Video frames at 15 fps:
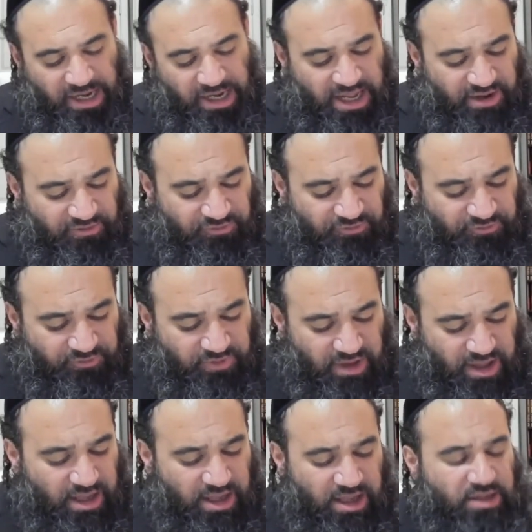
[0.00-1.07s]
if
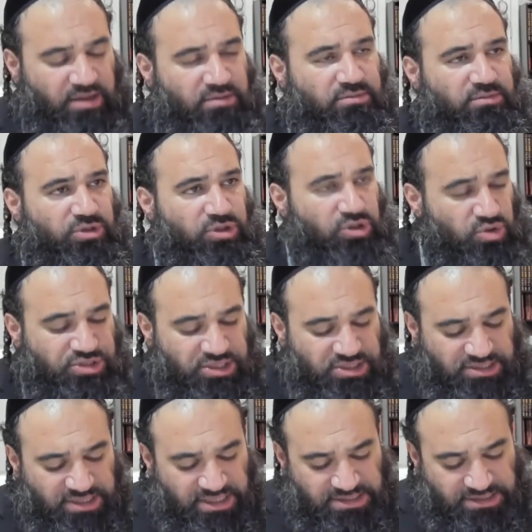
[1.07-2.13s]
he
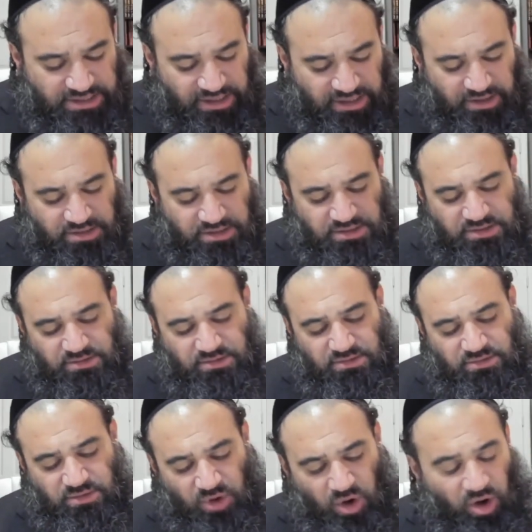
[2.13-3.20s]
loses these things,
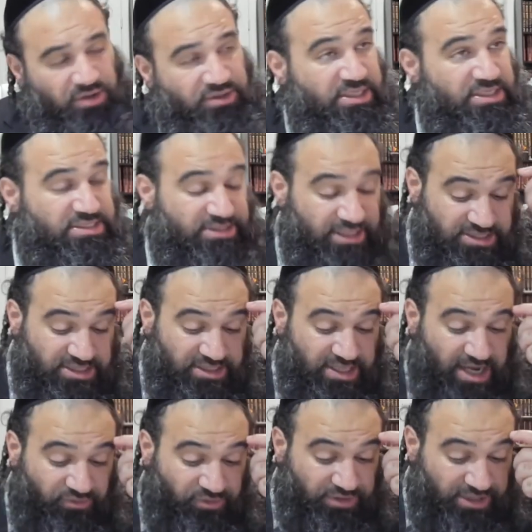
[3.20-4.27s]
or these things are
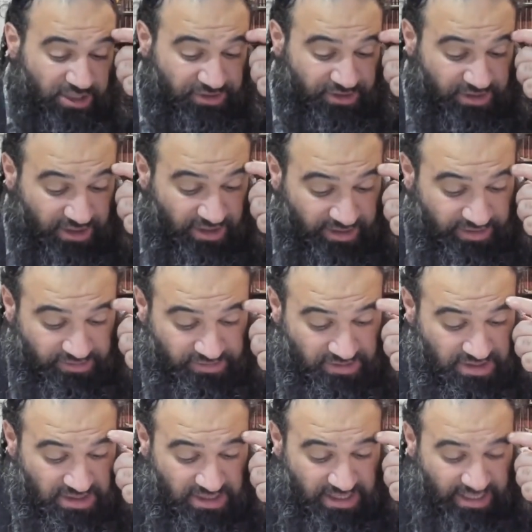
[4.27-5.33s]
not really on the line,
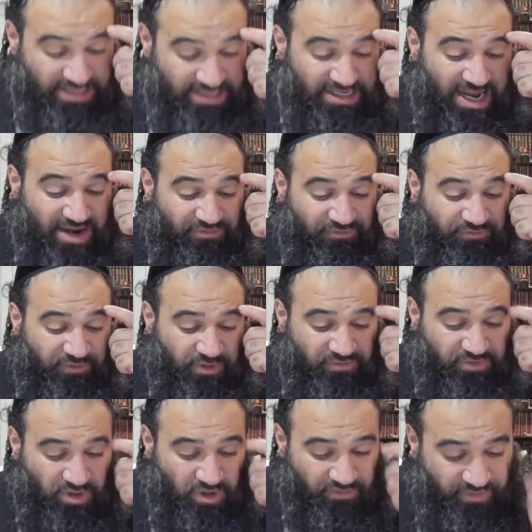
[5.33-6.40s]
he doesn't have fear
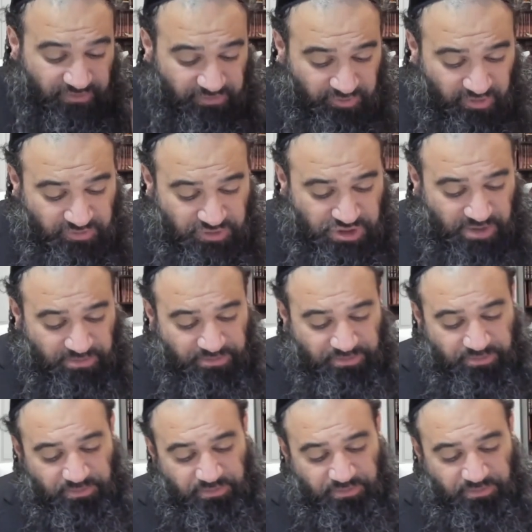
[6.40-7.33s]
of Hashem.